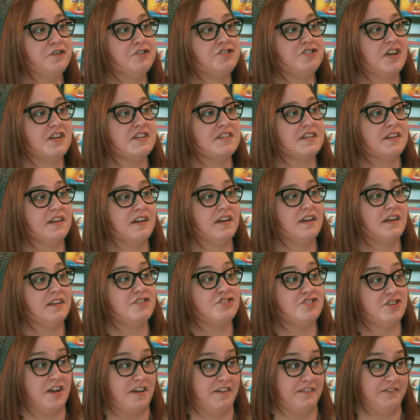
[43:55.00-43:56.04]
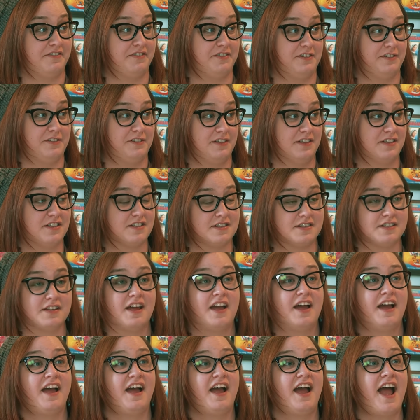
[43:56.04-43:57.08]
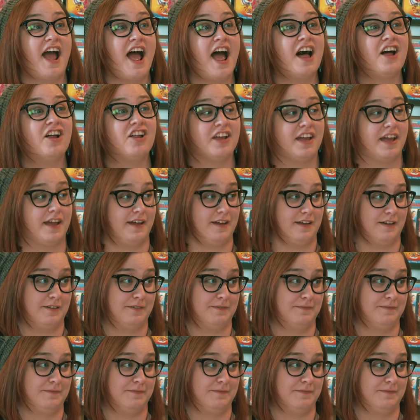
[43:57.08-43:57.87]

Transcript: for Jessica and Jeff. Because Jessica Lange Hell yeah.